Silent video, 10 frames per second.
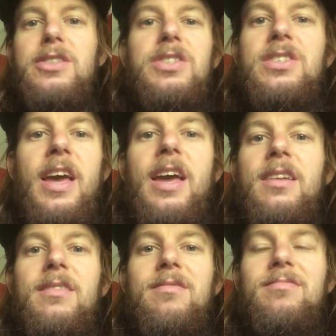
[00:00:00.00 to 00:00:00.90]
just
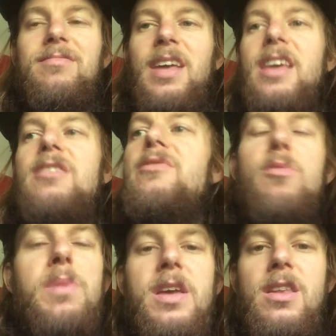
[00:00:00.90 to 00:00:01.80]
saying, thank you
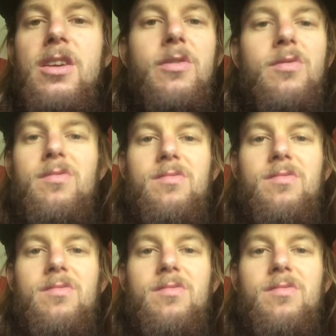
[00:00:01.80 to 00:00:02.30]
for being you.